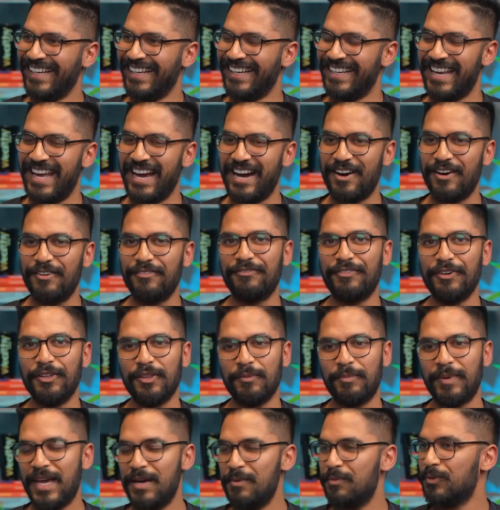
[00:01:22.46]
Now, for the
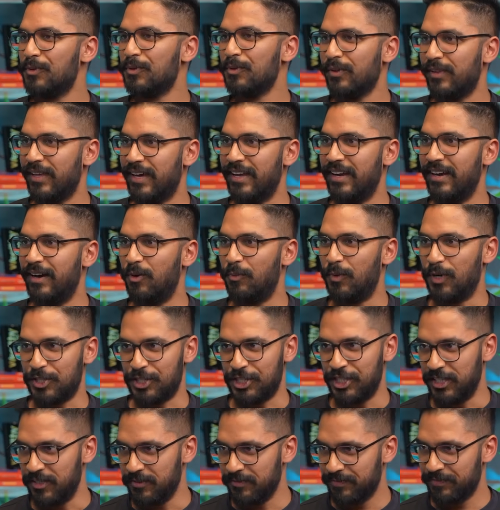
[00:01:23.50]
people that are
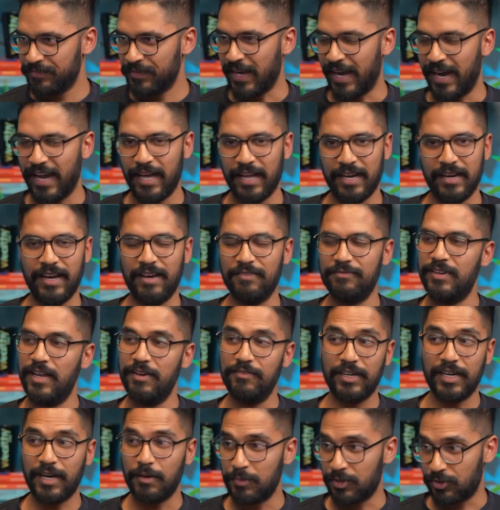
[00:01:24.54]
watching and have
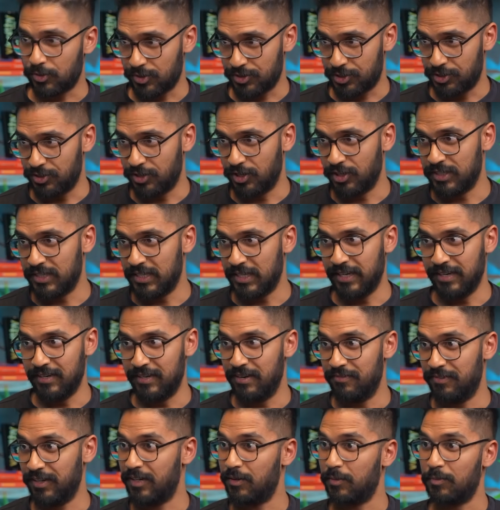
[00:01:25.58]
never come across your content,
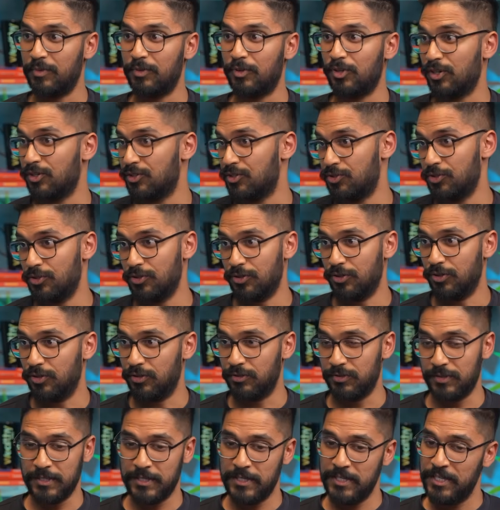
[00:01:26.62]
never come across your
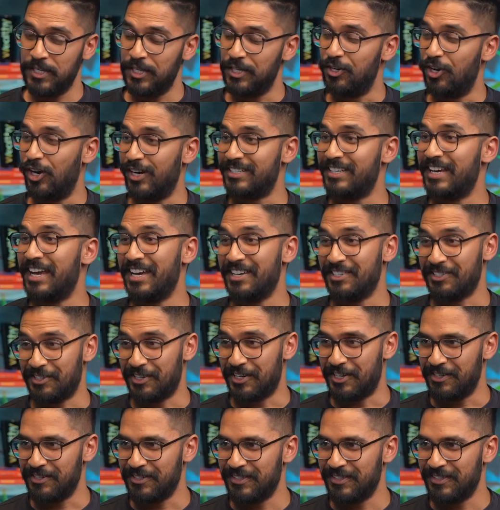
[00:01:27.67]
nice hairstyle.